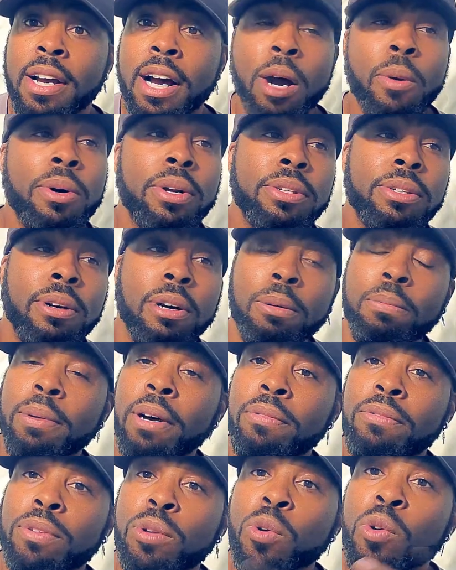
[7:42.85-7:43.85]
I want to talk
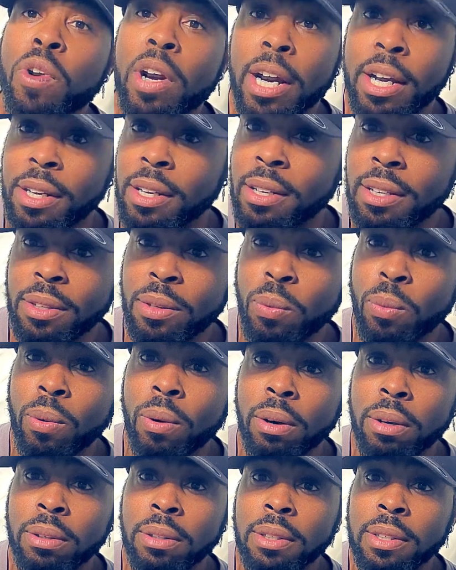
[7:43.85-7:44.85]
about fluoride in the
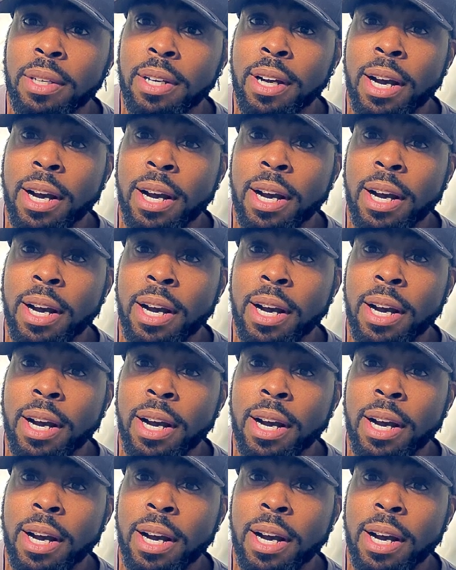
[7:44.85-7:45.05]
water.